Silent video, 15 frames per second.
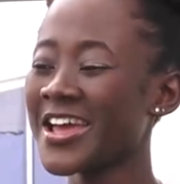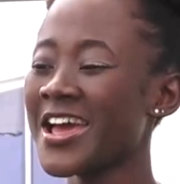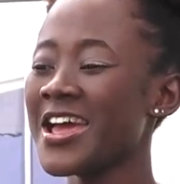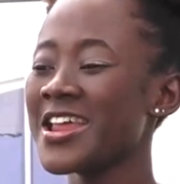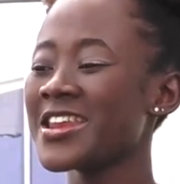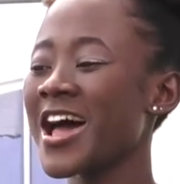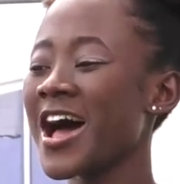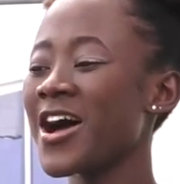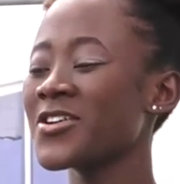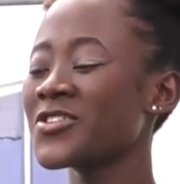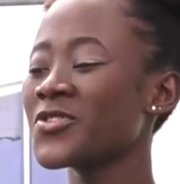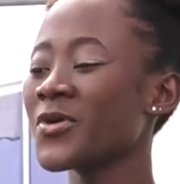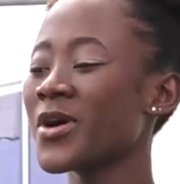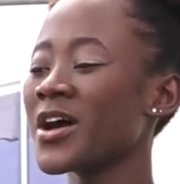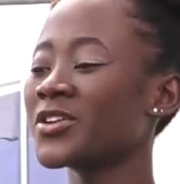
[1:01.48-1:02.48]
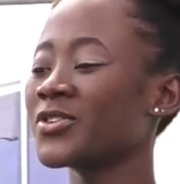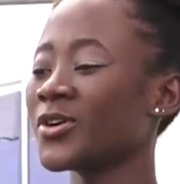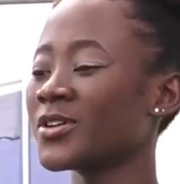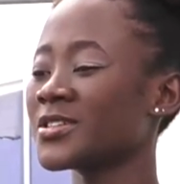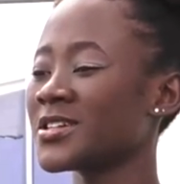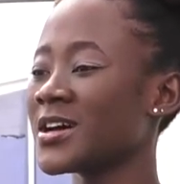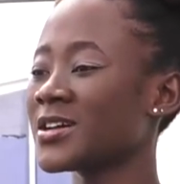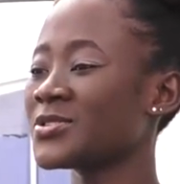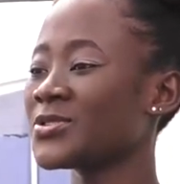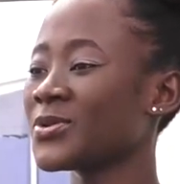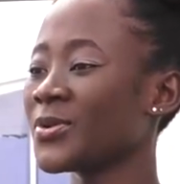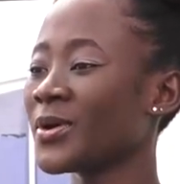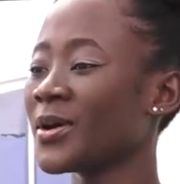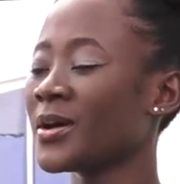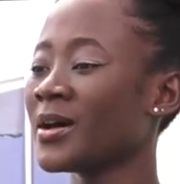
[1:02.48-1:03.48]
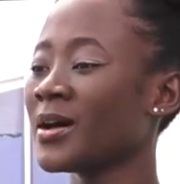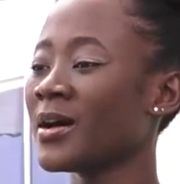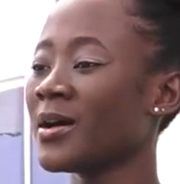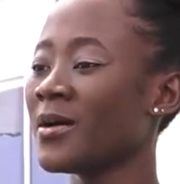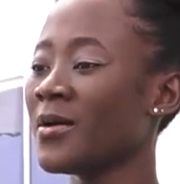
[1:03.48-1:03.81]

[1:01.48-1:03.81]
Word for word: Yeah. Now you are a daughter to a